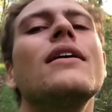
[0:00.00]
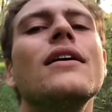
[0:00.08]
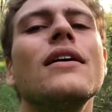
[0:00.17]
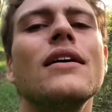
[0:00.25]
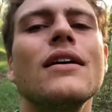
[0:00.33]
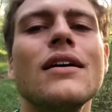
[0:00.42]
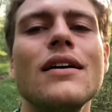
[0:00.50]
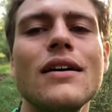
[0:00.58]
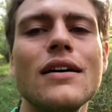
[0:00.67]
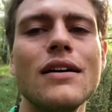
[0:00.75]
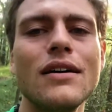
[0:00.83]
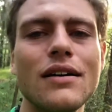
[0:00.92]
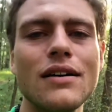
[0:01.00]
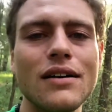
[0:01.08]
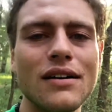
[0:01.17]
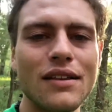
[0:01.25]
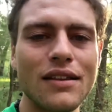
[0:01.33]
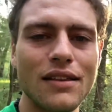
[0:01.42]

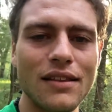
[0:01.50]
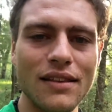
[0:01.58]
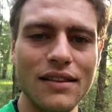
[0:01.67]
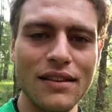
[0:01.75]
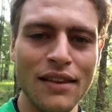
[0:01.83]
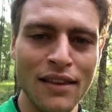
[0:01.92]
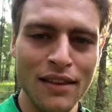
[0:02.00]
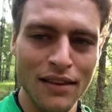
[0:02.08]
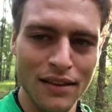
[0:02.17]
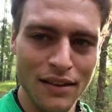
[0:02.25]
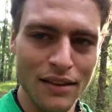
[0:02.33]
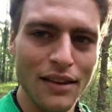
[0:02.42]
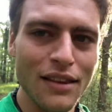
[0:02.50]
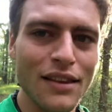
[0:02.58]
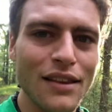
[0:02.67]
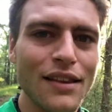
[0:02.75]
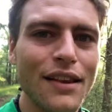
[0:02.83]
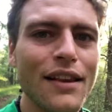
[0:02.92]

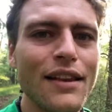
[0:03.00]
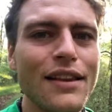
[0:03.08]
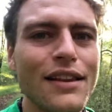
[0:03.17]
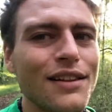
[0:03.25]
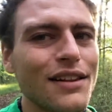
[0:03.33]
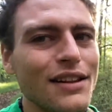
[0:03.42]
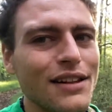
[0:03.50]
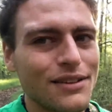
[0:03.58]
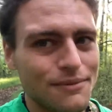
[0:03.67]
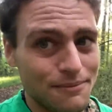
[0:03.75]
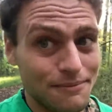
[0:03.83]
Nothing is said.